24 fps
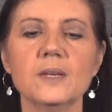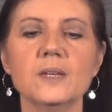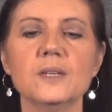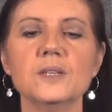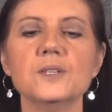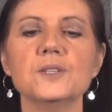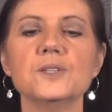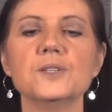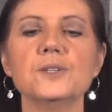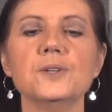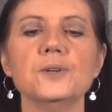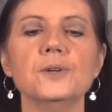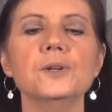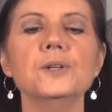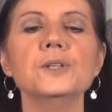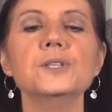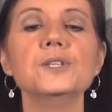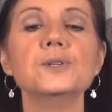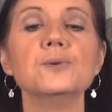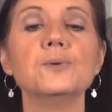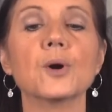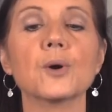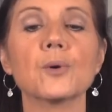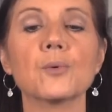
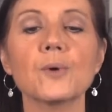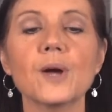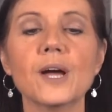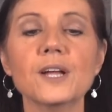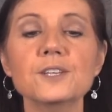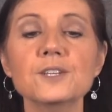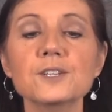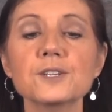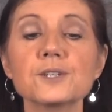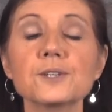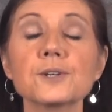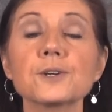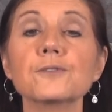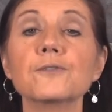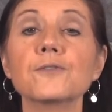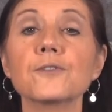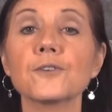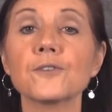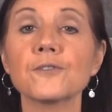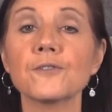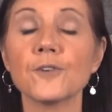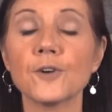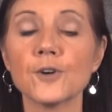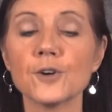Students who are registered
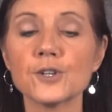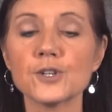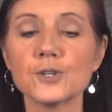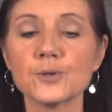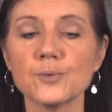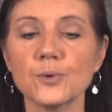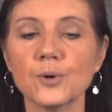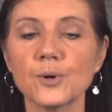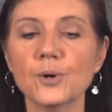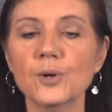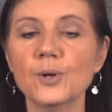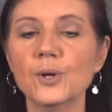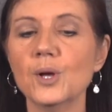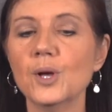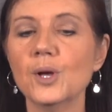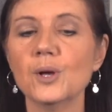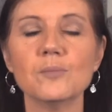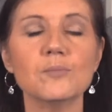for virtual